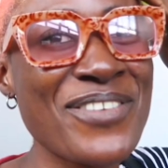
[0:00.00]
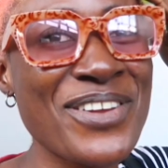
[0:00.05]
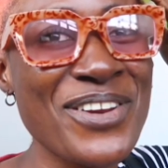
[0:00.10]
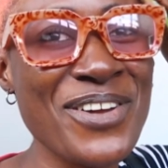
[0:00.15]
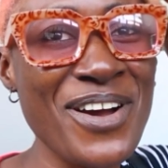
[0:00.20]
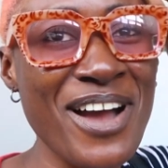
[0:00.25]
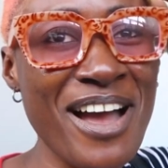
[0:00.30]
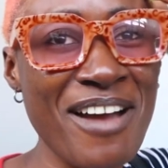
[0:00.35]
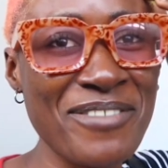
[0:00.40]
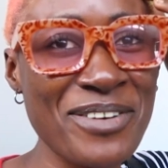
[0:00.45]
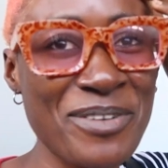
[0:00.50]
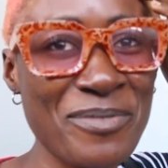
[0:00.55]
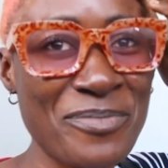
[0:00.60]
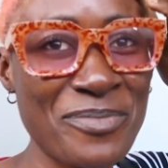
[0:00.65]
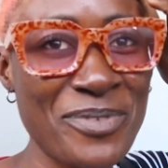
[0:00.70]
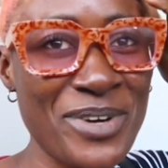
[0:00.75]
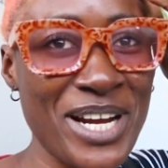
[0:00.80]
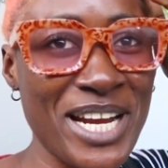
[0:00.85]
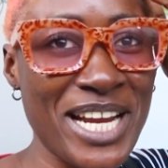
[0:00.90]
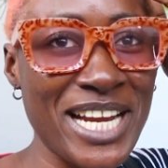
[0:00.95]
We don't have the
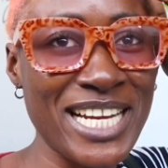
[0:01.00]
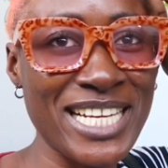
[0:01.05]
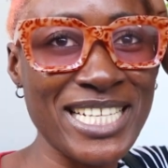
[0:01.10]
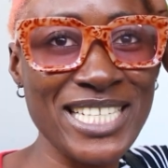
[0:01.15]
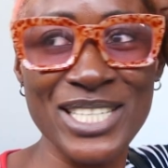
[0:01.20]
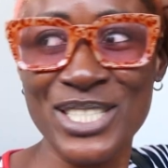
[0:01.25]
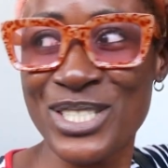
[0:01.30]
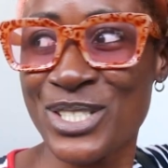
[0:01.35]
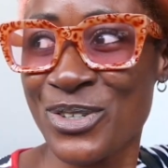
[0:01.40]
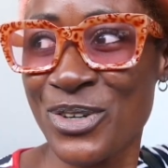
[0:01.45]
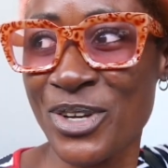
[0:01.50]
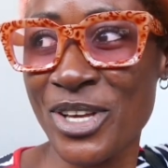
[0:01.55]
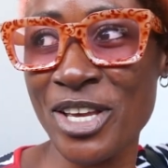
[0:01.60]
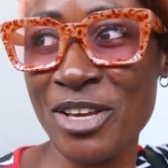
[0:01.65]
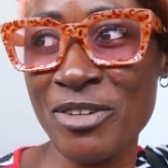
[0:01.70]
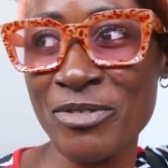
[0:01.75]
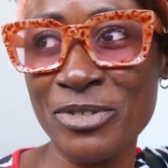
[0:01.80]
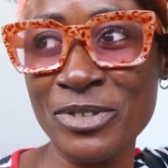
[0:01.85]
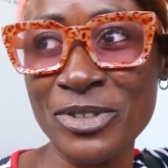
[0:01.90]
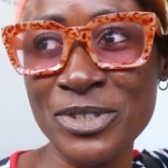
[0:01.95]
brain to
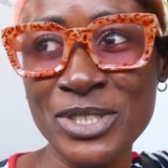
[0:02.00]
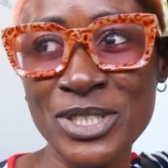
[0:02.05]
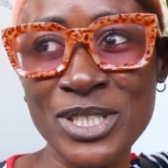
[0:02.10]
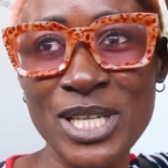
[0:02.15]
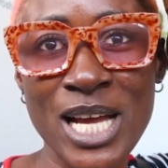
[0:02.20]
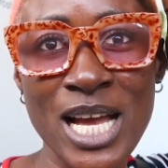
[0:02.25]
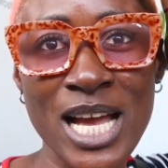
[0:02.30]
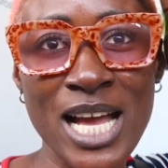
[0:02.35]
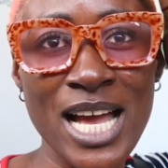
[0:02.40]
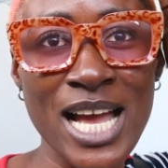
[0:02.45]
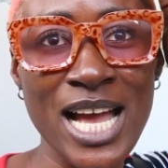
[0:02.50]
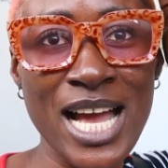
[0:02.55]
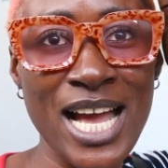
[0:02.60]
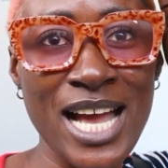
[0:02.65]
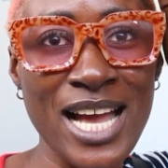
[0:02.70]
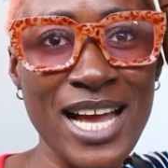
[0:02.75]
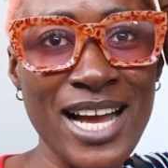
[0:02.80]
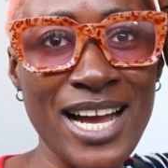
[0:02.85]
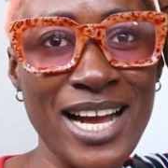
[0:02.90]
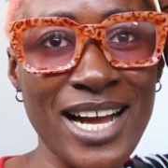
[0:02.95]
even
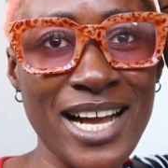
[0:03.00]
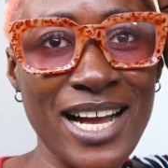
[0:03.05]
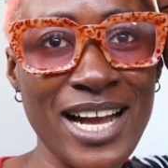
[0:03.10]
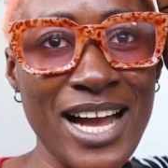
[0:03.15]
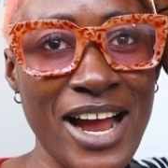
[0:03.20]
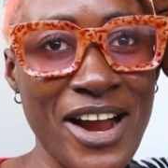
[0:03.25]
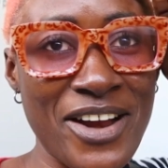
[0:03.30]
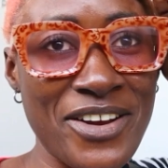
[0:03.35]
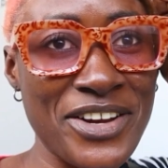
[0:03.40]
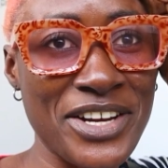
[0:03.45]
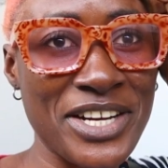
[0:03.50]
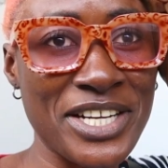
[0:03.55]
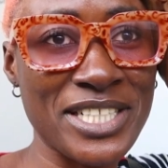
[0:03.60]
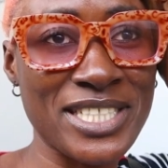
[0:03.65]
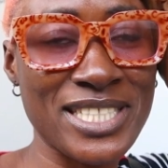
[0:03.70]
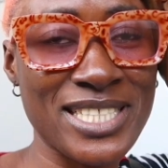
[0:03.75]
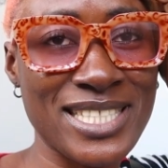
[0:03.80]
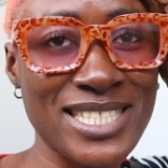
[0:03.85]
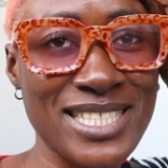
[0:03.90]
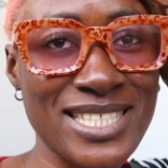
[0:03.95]

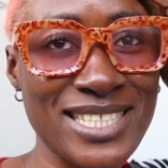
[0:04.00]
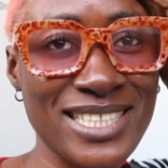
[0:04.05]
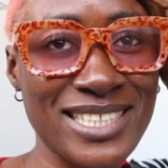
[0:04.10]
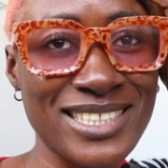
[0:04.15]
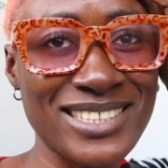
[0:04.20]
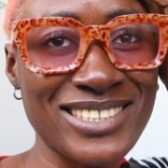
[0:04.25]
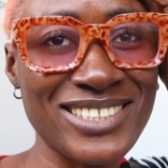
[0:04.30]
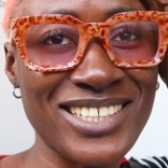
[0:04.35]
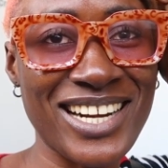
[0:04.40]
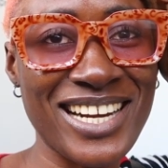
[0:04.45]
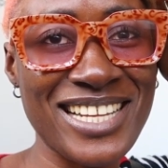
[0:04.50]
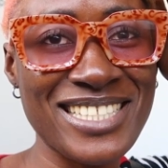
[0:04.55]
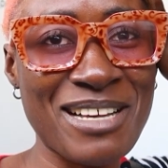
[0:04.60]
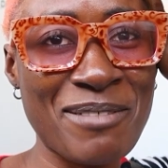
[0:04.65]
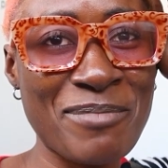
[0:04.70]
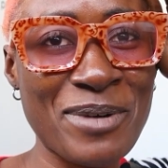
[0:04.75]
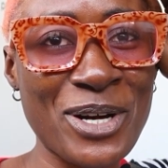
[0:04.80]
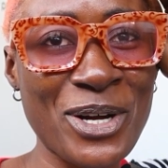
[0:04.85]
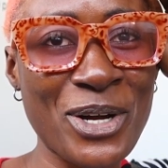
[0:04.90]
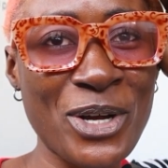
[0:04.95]
carry. Talk less
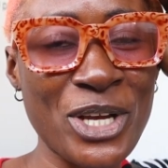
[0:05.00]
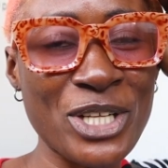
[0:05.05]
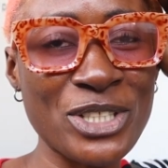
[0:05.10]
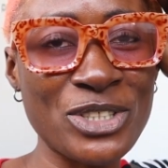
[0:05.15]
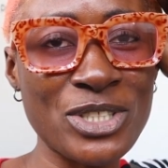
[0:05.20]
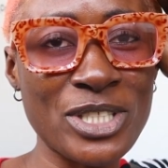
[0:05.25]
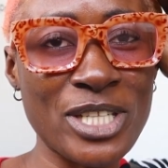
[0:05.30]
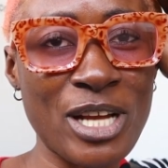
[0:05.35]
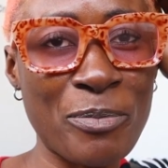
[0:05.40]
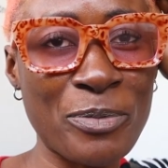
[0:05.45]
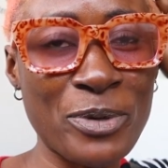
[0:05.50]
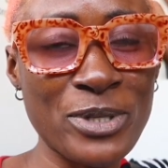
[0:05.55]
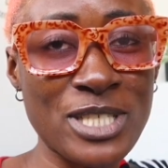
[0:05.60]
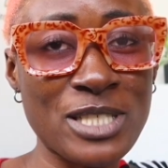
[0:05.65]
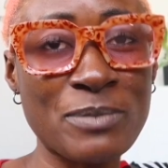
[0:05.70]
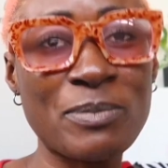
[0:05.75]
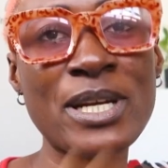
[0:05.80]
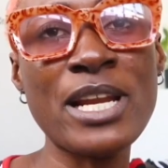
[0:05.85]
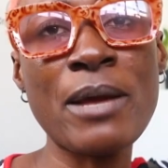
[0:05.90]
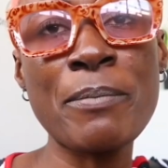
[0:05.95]
about going through that
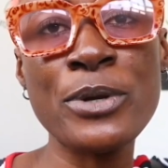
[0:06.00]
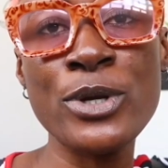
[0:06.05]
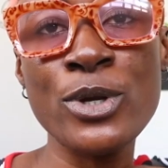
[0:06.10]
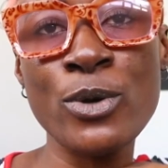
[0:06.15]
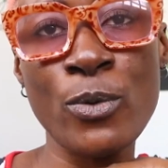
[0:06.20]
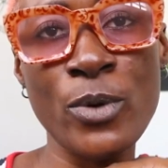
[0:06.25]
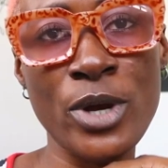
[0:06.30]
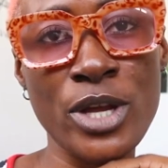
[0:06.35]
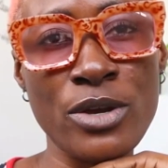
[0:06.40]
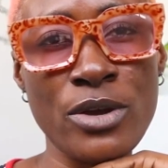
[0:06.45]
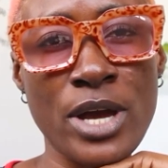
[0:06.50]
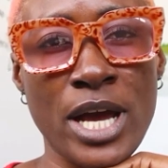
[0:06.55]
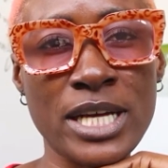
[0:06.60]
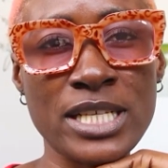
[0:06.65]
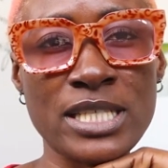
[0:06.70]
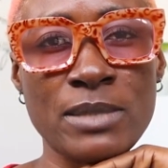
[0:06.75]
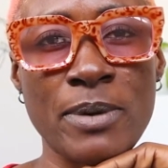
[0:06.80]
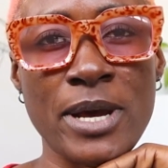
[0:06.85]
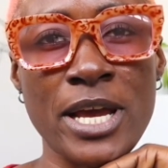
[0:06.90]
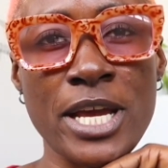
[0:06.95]
process, but let me know where you
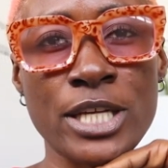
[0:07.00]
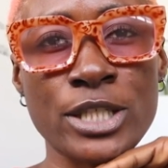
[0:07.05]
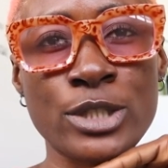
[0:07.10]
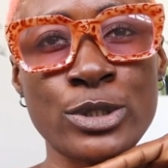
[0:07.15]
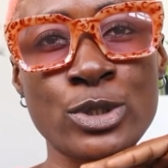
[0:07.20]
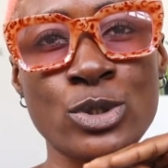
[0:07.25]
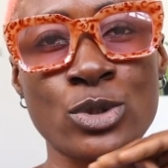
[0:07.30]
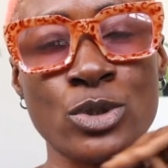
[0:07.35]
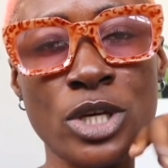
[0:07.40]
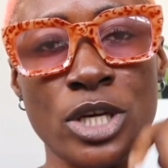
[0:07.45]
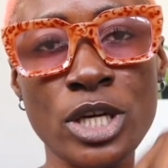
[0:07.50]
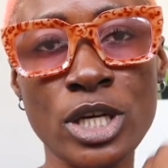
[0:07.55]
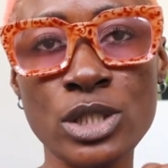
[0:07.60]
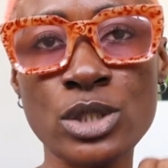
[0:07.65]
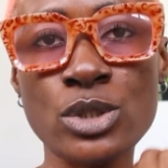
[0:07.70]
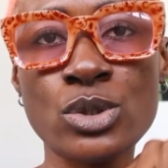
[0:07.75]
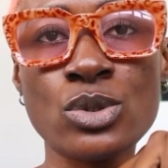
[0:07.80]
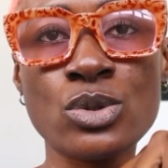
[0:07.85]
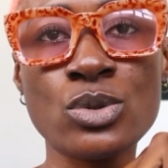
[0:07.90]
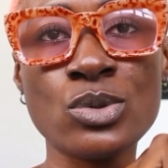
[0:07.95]
aspire to get
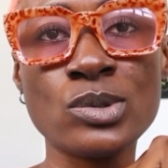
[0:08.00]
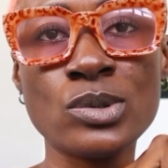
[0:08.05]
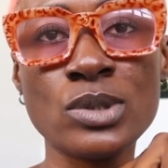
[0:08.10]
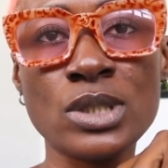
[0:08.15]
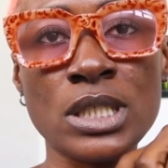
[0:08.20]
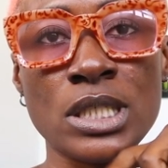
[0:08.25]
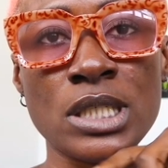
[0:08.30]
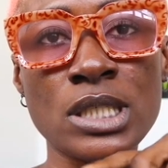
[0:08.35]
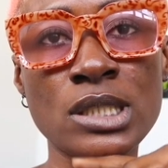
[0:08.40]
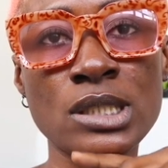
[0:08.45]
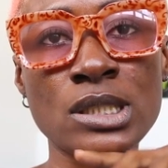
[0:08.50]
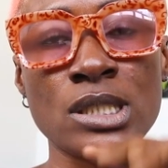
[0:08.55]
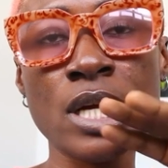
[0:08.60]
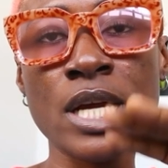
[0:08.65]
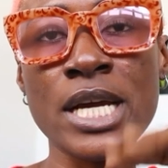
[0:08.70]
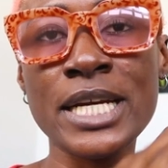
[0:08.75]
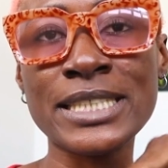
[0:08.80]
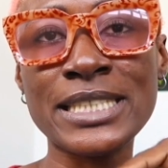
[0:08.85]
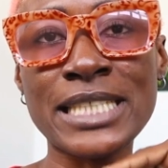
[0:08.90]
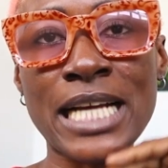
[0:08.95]
to
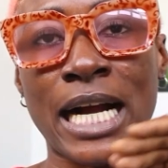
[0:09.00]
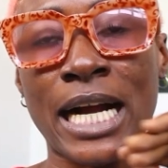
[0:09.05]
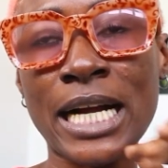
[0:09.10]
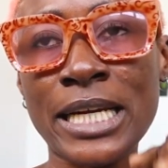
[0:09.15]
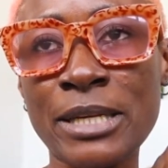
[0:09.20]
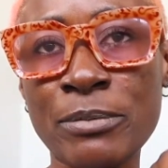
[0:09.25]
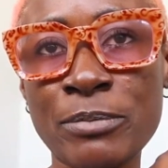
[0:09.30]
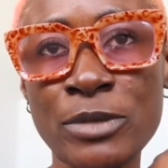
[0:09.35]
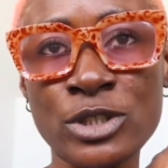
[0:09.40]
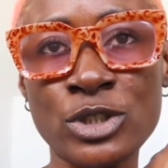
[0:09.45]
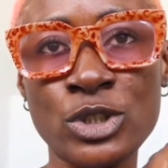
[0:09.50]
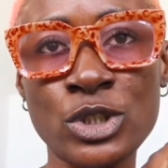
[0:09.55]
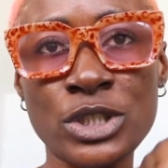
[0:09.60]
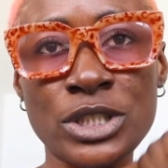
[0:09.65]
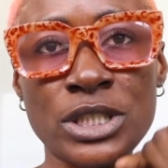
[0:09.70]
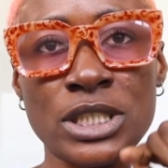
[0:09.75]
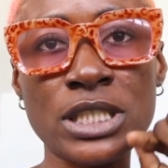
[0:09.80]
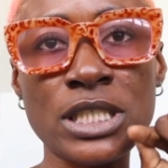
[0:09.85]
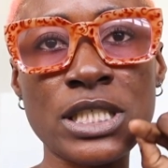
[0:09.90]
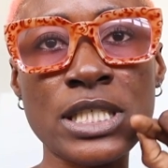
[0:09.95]
in the academic
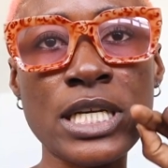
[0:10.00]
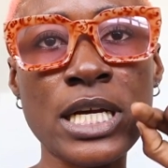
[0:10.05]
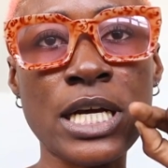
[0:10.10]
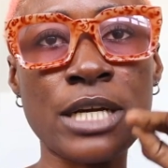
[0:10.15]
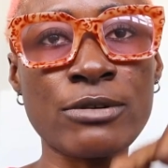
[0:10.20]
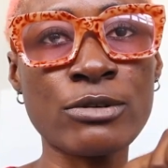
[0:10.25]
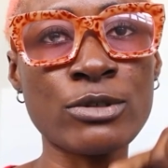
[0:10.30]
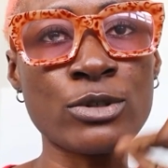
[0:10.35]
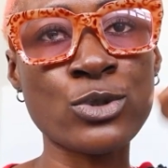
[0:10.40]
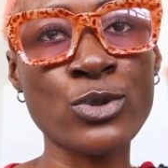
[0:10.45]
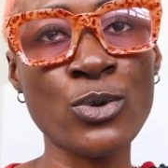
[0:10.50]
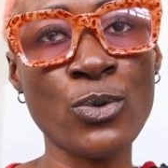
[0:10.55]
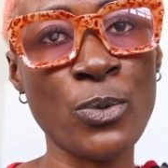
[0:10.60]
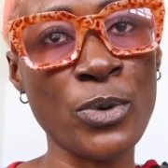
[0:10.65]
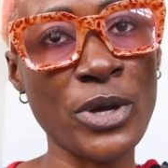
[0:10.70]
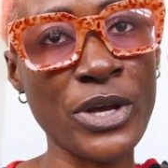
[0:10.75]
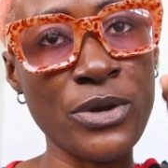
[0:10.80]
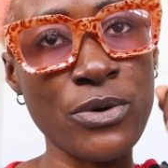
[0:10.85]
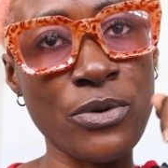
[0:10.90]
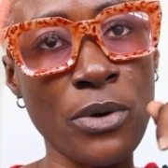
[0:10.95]
journey, and also
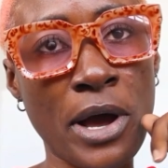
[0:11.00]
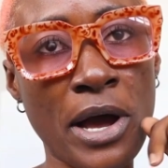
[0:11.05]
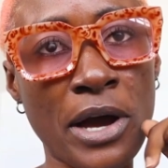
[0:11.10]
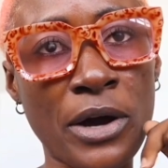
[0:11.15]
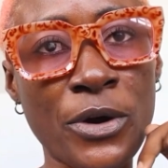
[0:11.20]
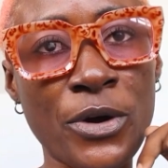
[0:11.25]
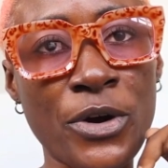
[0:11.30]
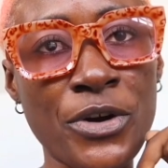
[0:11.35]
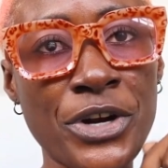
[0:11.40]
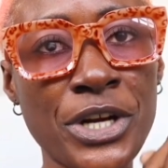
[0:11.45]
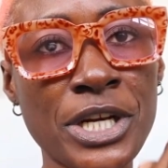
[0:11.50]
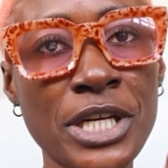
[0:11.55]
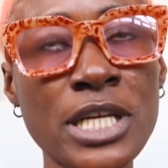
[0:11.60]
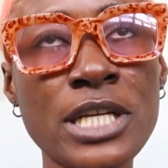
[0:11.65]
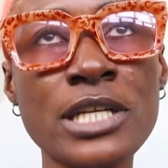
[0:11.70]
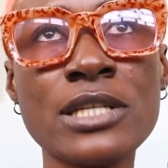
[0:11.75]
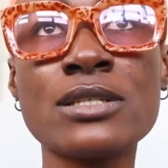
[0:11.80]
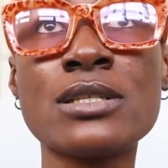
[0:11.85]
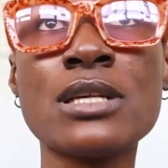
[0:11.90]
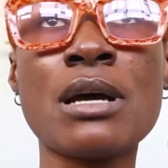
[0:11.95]
where you are currently.